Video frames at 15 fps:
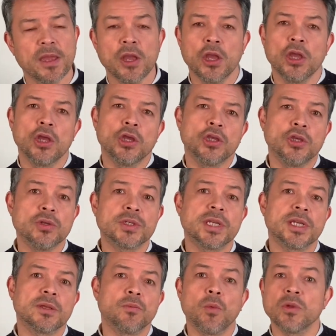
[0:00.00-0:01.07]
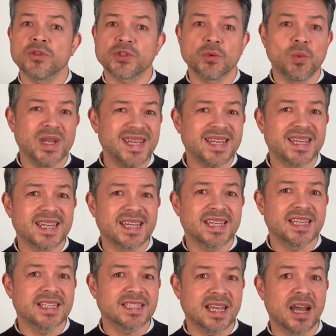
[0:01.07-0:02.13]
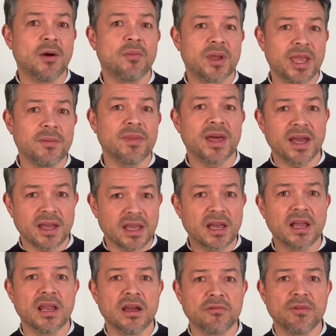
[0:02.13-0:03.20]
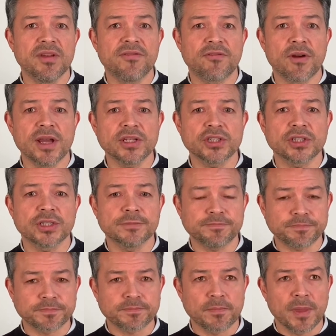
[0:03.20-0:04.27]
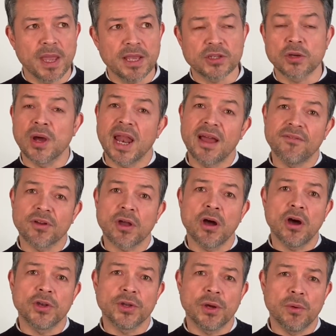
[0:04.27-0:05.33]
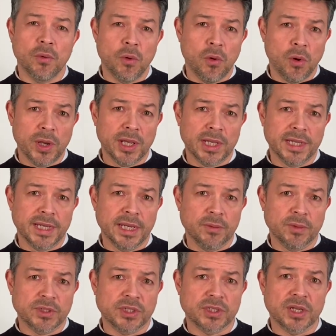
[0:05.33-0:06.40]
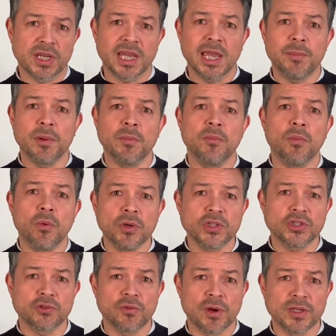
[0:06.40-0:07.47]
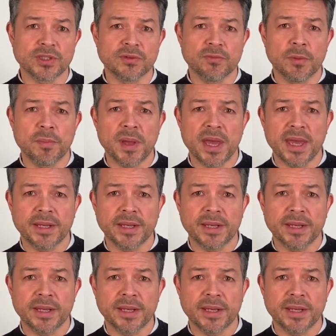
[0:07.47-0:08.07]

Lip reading: Use it once a week to help keep that color refreshed. It's got avocado oil in it, which is going to keep it moisturized and repaired.